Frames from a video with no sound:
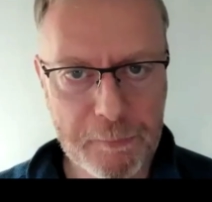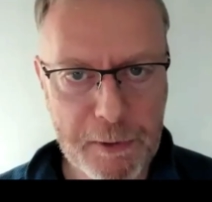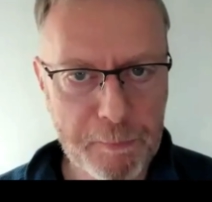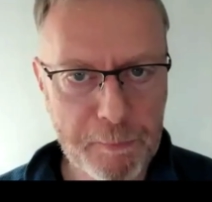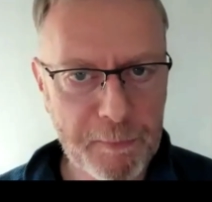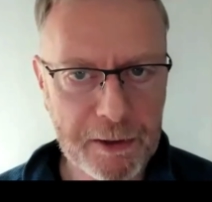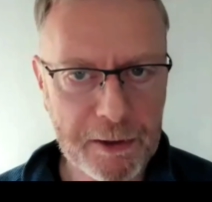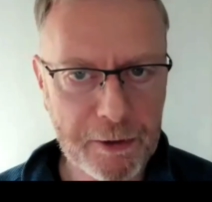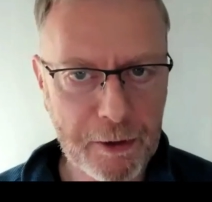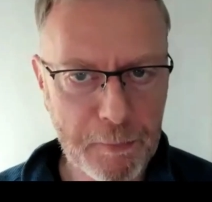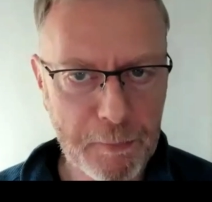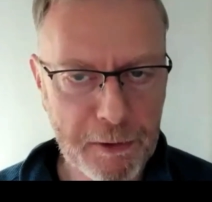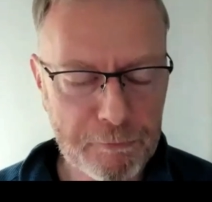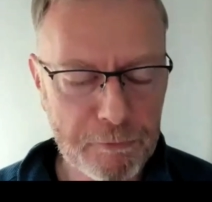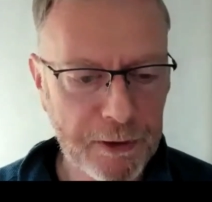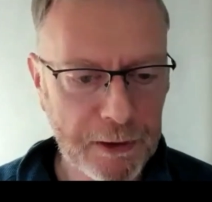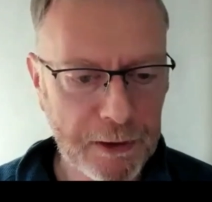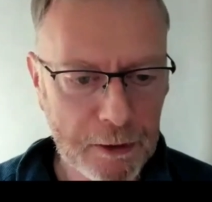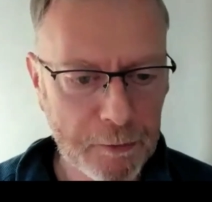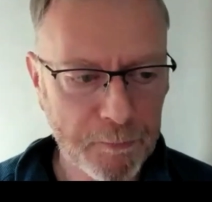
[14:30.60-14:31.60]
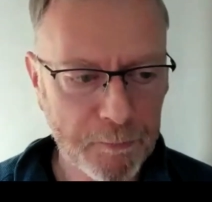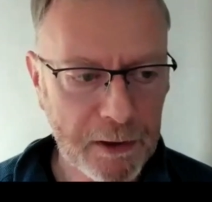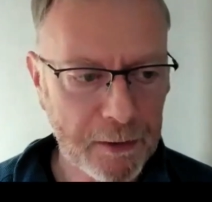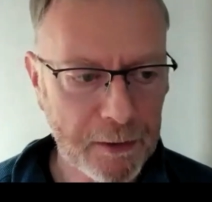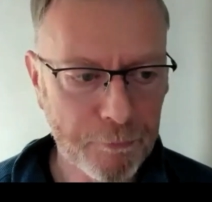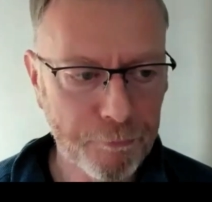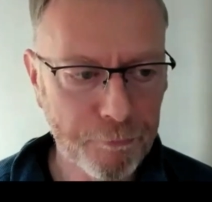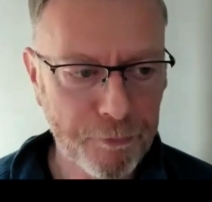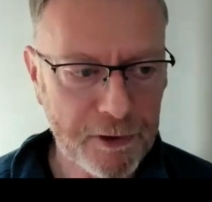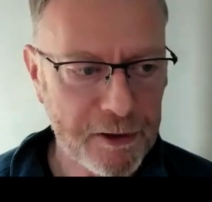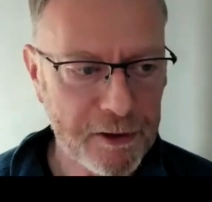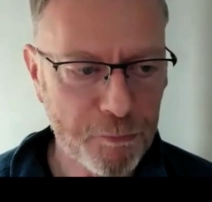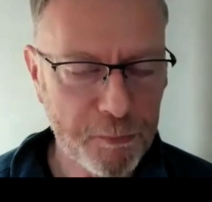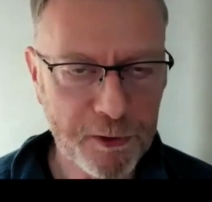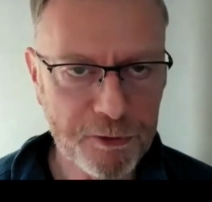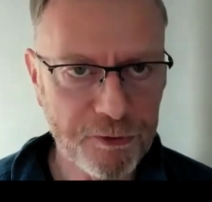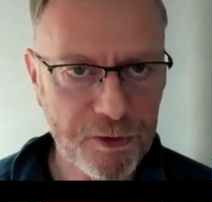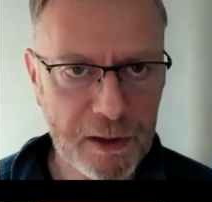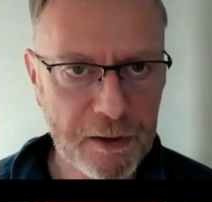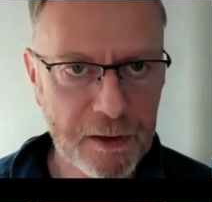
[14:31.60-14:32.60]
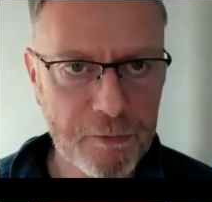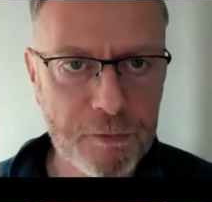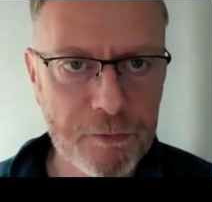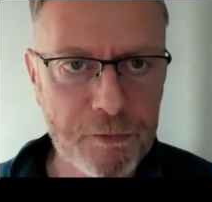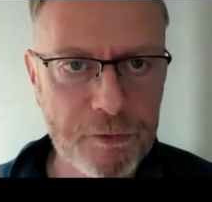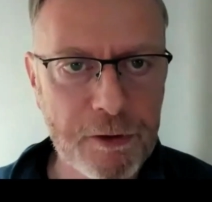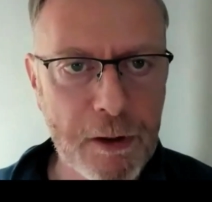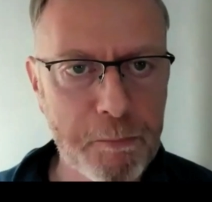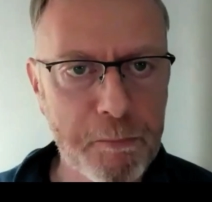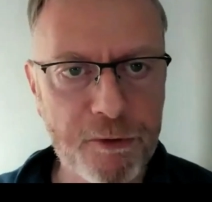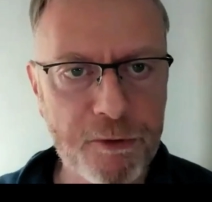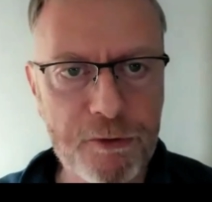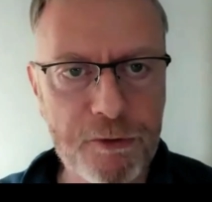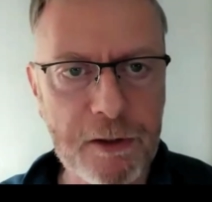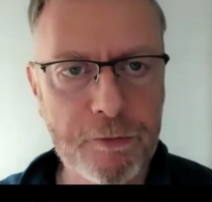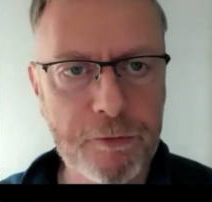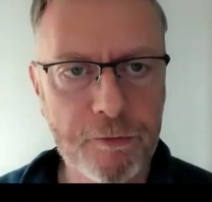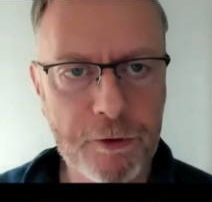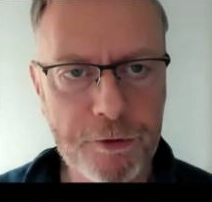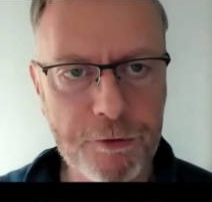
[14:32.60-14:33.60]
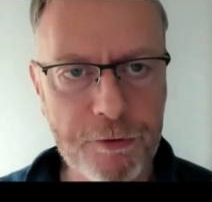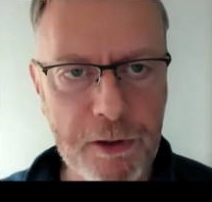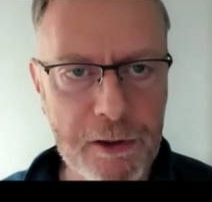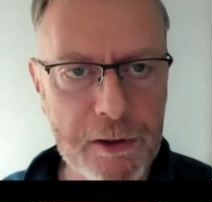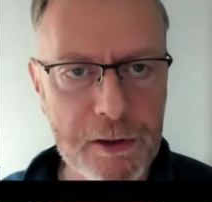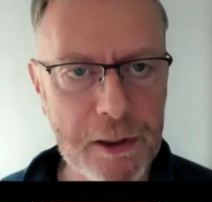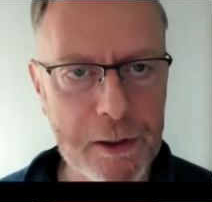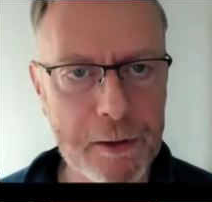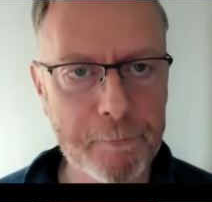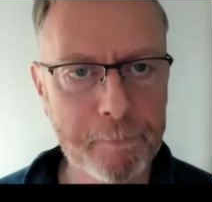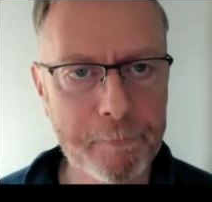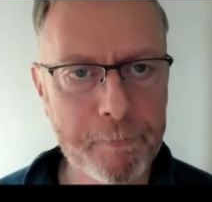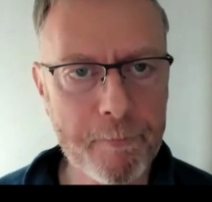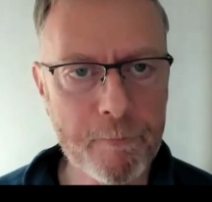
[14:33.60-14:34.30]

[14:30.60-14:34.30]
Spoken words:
You might only be running them kind of 5%, 10% of the time,